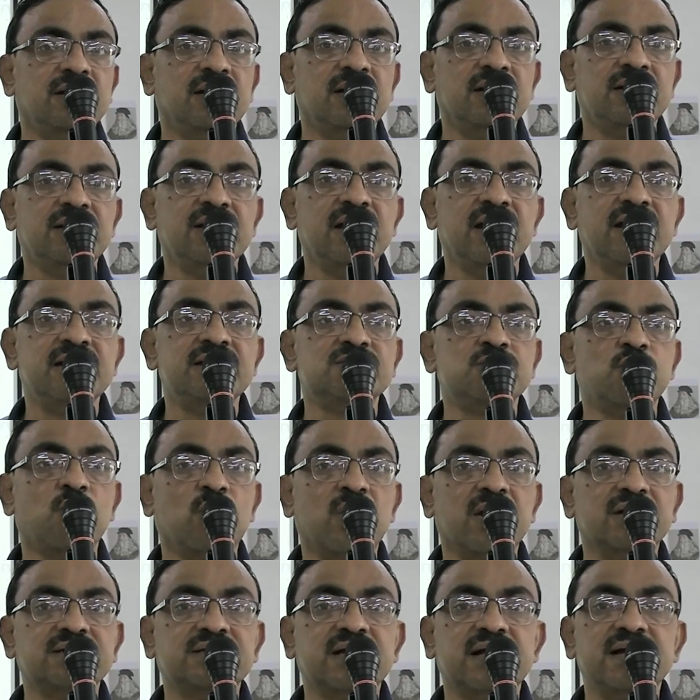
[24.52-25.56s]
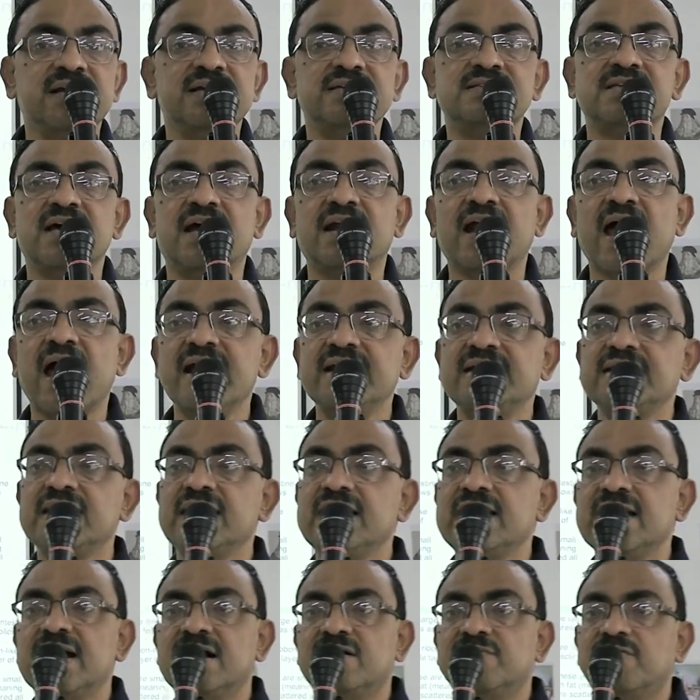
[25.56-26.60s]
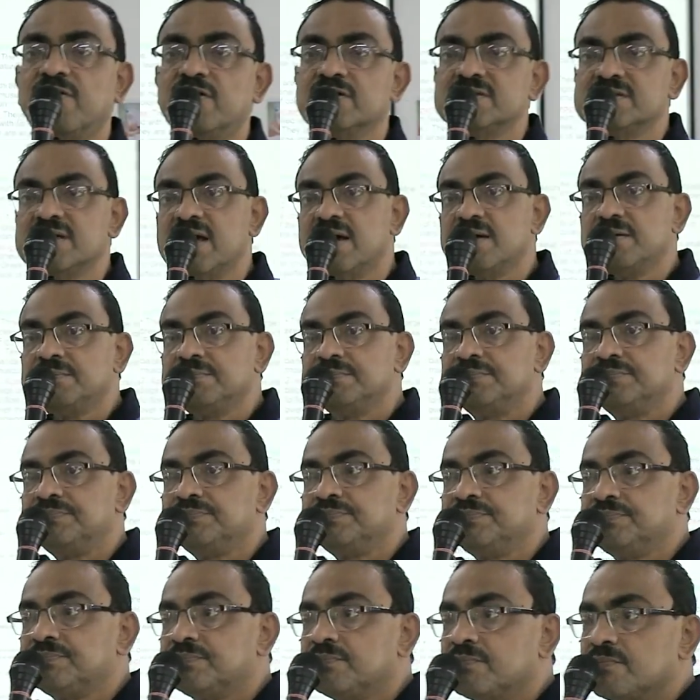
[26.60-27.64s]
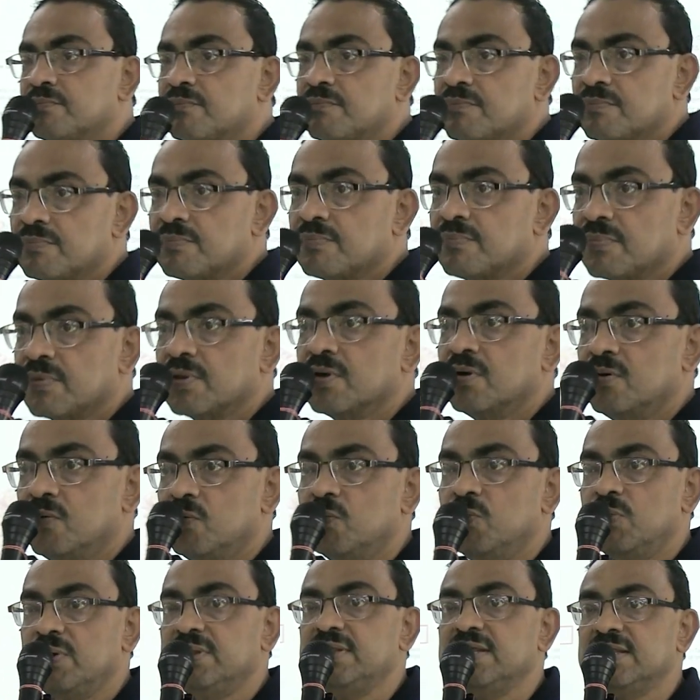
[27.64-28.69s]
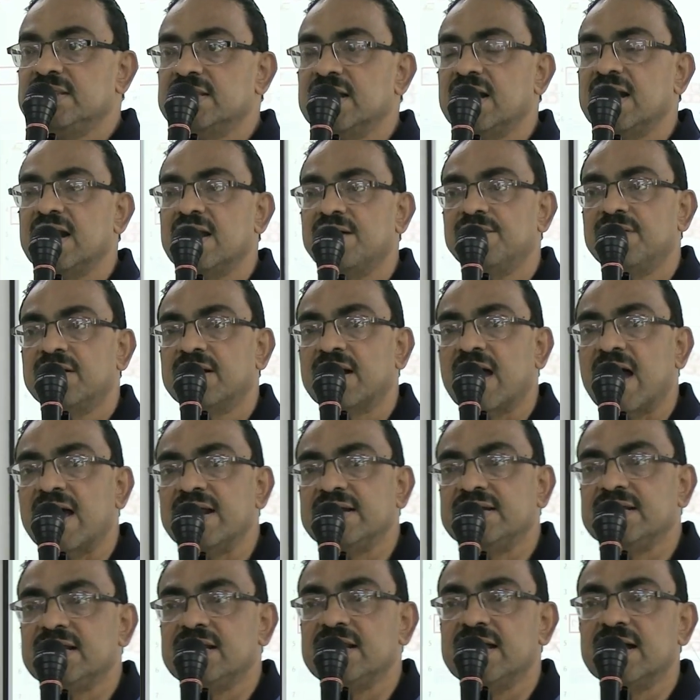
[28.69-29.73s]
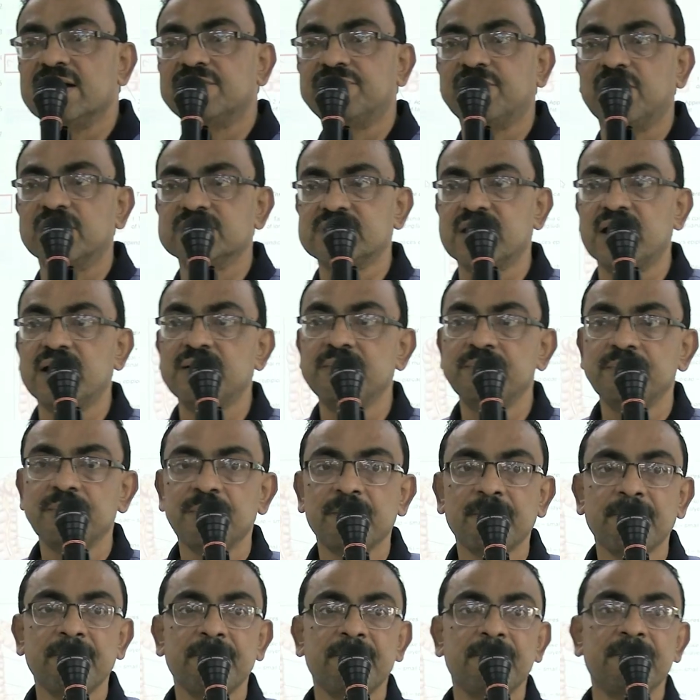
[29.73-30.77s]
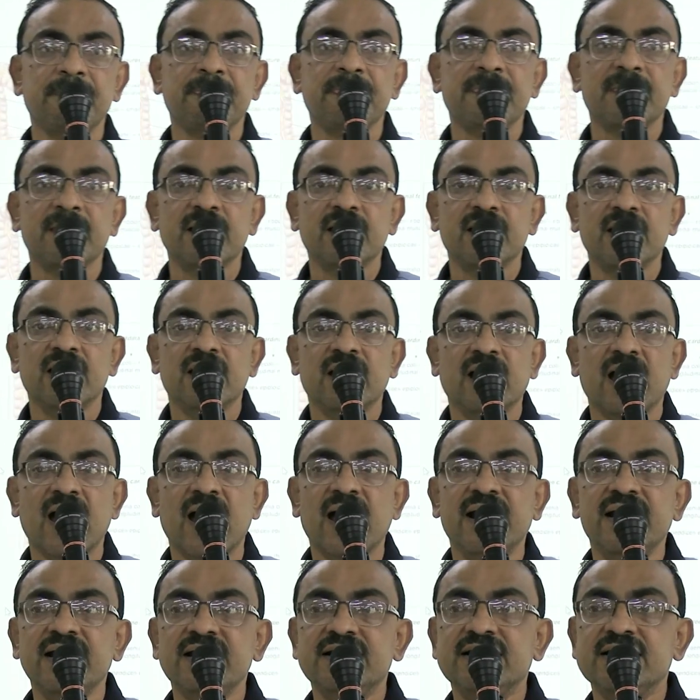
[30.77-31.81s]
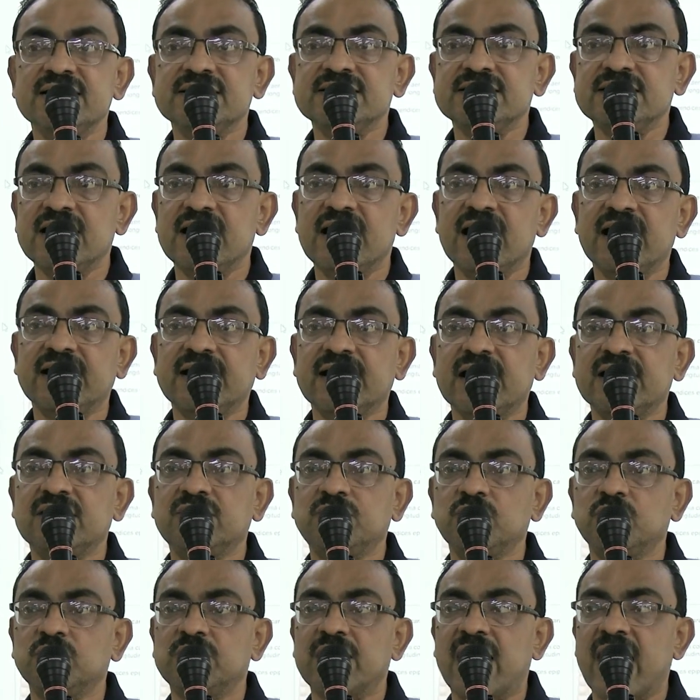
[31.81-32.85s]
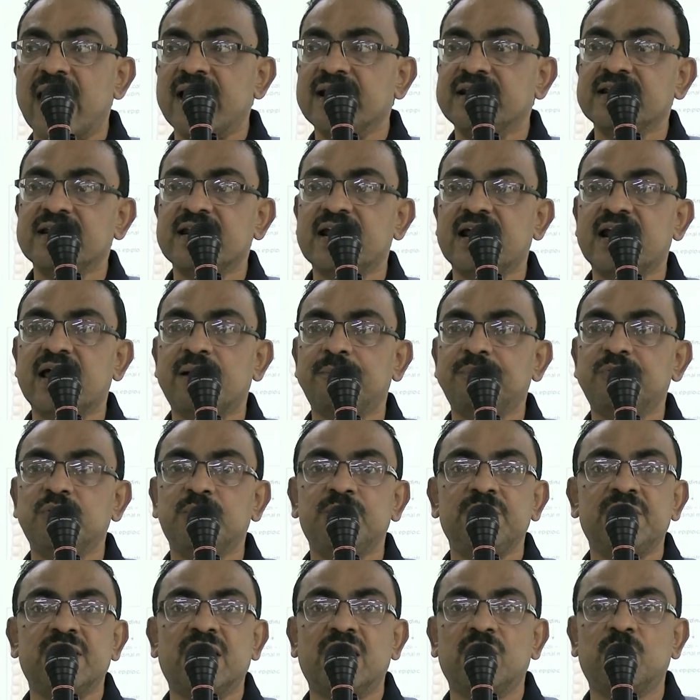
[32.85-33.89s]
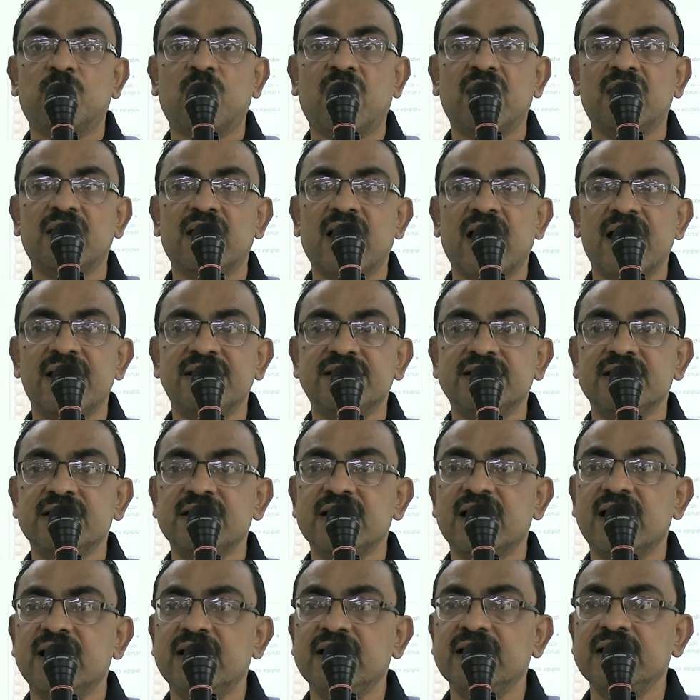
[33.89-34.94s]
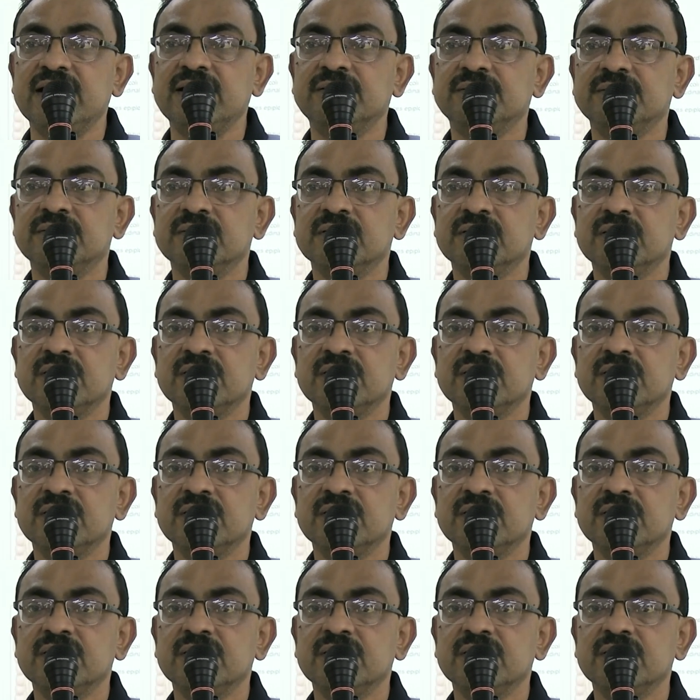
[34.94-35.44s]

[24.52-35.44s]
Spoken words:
its location is the right iliac fossa, within the right iliac fossa, and it is related to the anterior abdominal wall anteriorly,